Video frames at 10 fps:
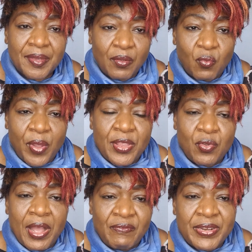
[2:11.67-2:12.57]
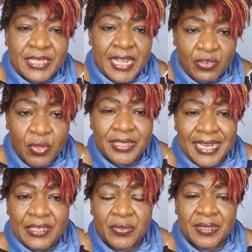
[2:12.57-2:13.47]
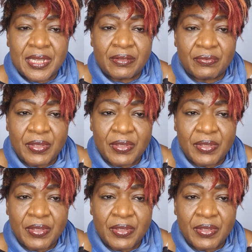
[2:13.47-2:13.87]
When you are afflicted, you're dead to self.